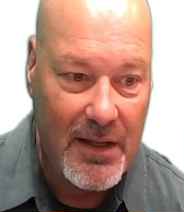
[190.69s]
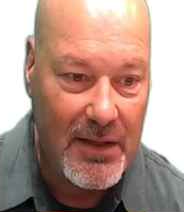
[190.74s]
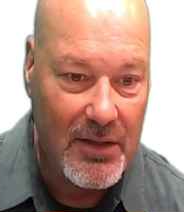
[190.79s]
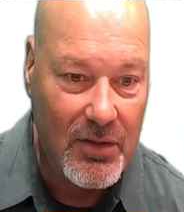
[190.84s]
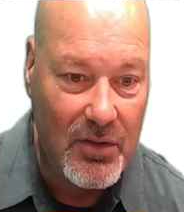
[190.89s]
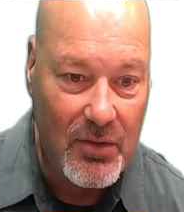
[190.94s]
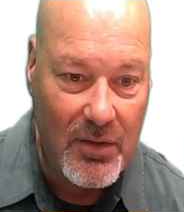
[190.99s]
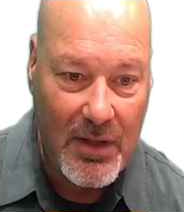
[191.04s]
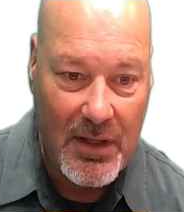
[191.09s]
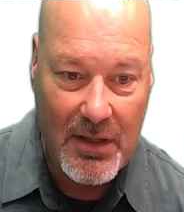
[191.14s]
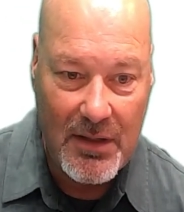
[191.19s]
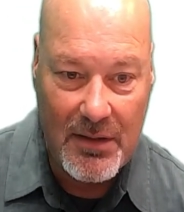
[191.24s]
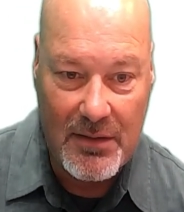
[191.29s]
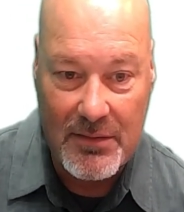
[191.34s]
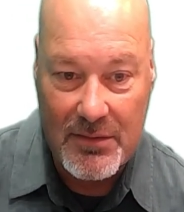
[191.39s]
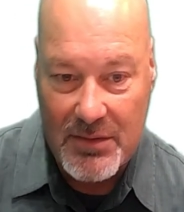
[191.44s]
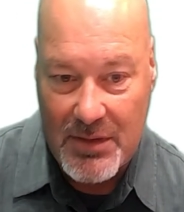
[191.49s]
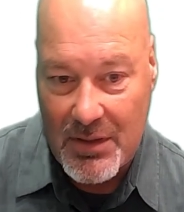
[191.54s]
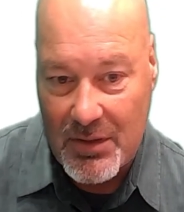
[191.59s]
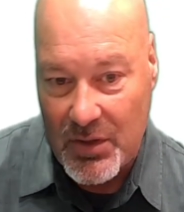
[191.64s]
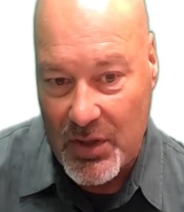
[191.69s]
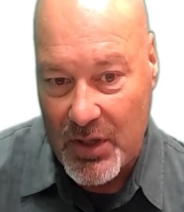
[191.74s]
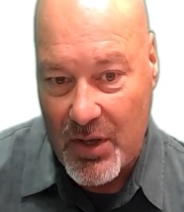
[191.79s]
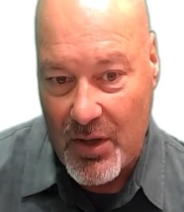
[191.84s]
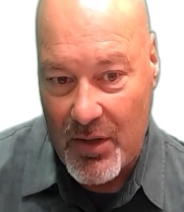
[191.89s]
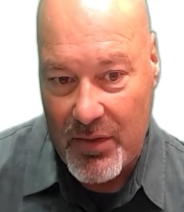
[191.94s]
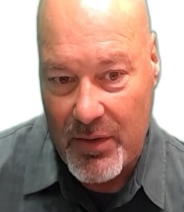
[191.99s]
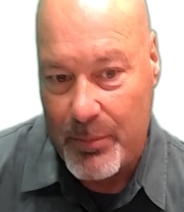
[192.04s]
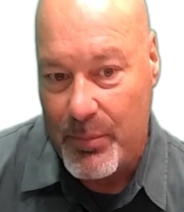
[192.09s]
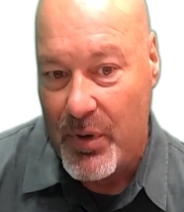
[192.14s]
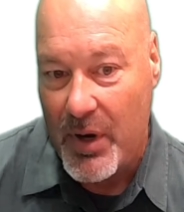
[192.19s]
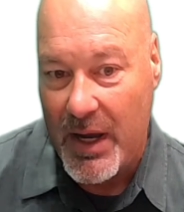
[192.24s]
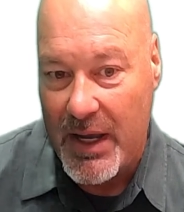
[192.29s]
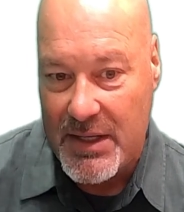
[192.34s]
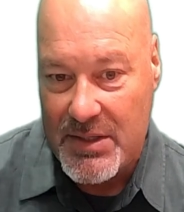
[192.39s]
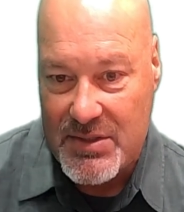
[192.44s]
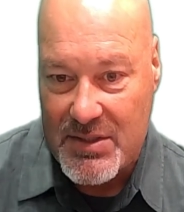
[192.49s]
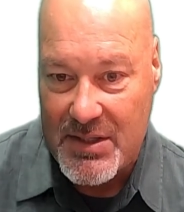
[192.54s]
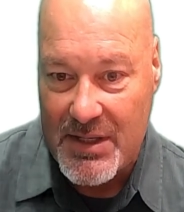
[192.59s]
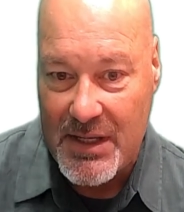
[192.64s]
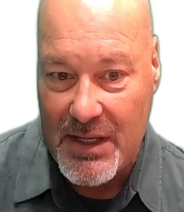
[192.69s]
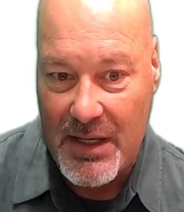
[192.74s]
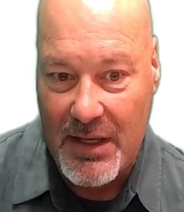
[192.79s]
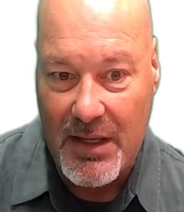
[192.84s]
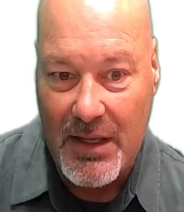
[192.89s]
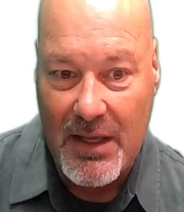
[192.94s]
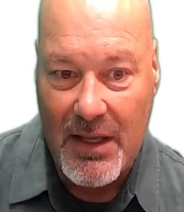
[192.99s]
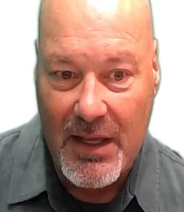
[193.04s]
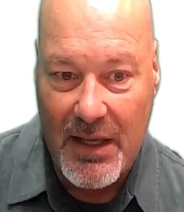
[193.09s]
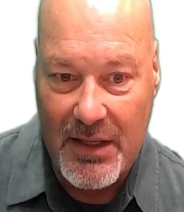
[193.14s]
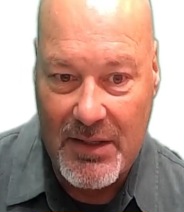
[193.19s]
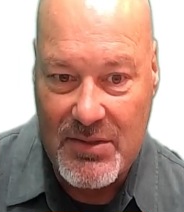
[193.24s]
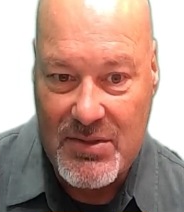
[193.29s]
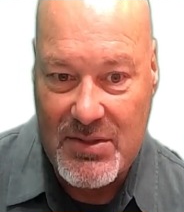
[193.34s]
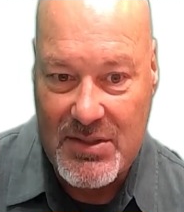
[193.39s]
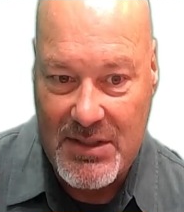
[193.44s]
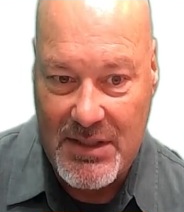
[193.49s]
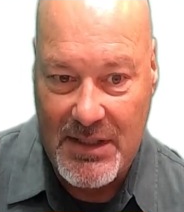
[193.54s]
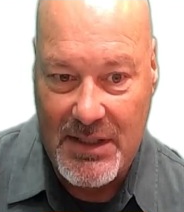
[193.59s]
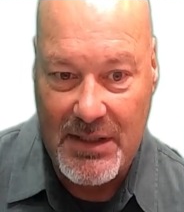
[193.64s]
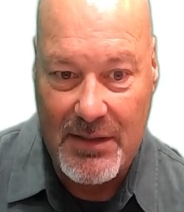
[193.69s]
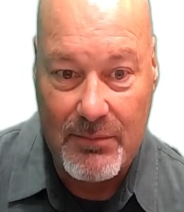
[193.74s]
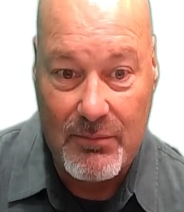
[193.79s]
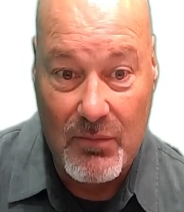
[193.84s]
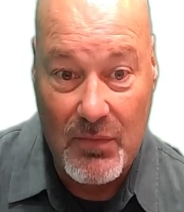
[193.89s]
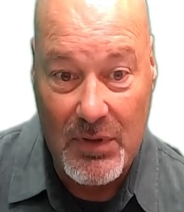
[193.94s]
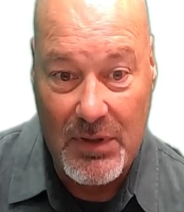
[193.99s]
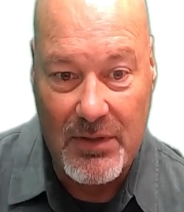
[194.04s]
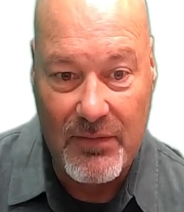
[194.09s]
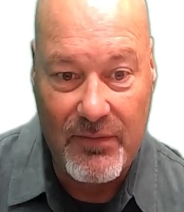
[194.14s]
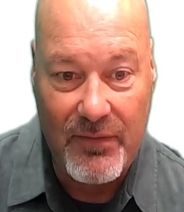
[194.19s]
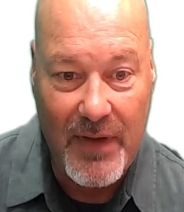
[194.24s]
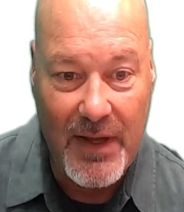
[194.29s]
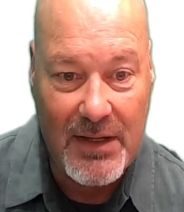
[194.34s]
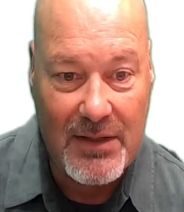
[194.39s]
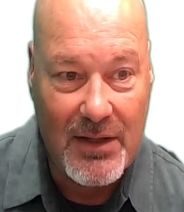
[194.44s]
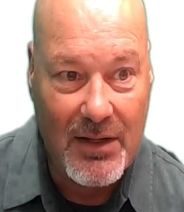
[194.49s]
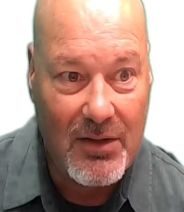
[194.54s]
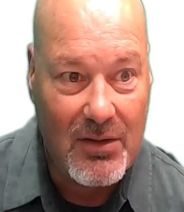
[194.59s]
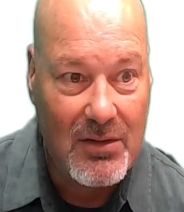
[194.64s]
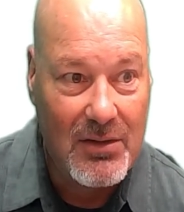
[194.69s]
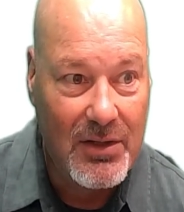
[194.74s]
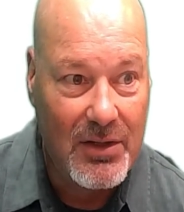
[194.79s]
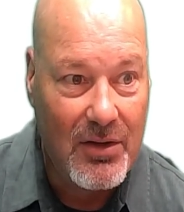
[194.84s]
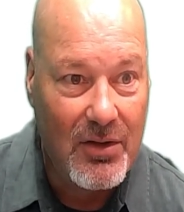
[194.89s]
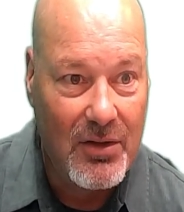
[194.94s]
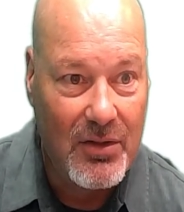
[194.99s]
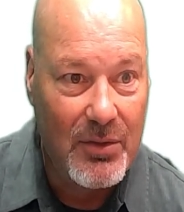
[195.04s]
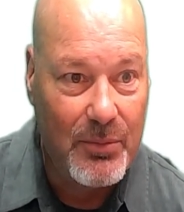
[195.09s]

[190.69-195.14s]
you can click on the pricing and see, well, in fact, I'll click on the